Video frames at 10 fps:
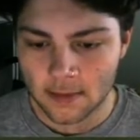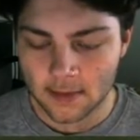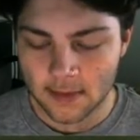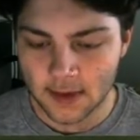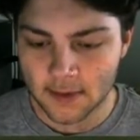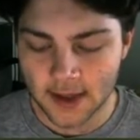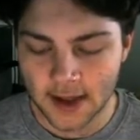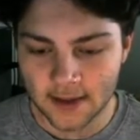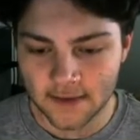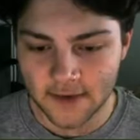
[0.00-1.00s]
Same with
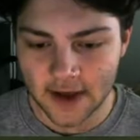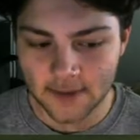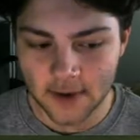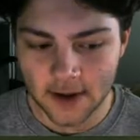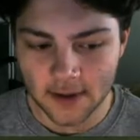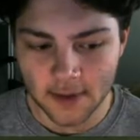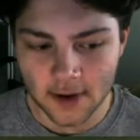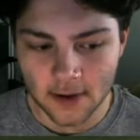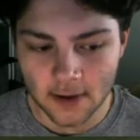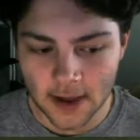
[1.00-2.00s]
that, it's a fastball down the
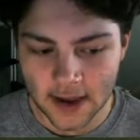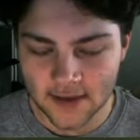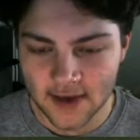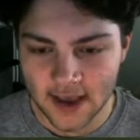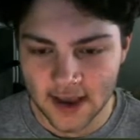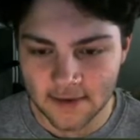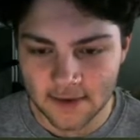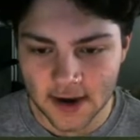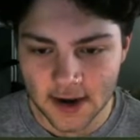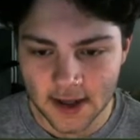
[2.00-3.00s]
middle. I just can't
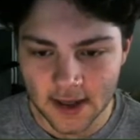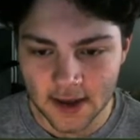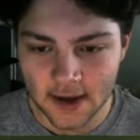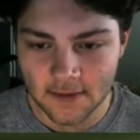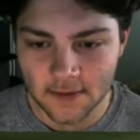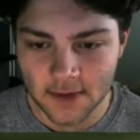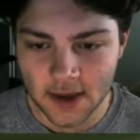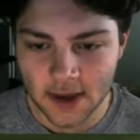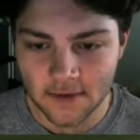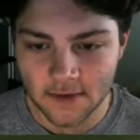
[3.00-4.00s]
read anything from
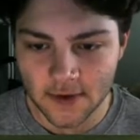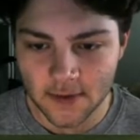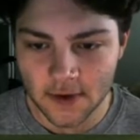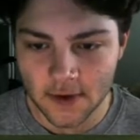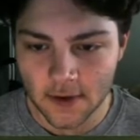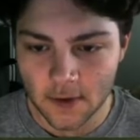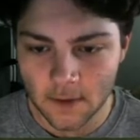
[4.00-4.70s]
McGee for some reason.